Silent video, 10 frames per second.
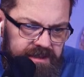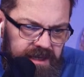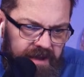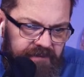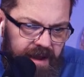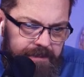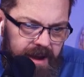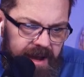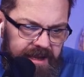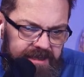Sci-Fi
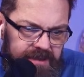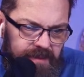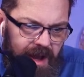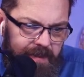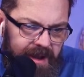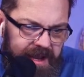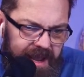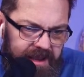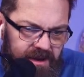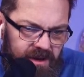Mike says,
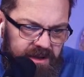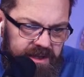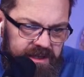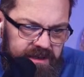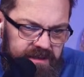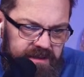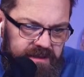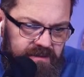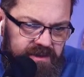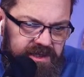Popeye a garlic?
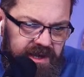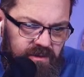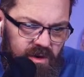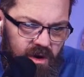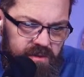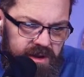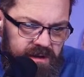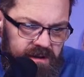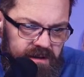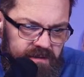Was he a
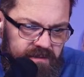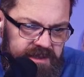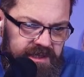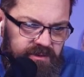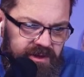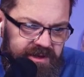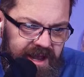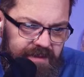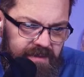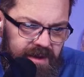Roman? Was his real
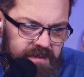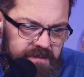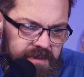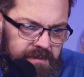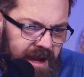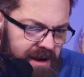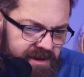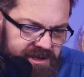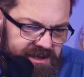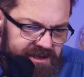name
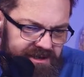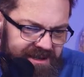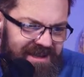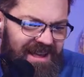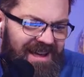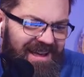Papyrus?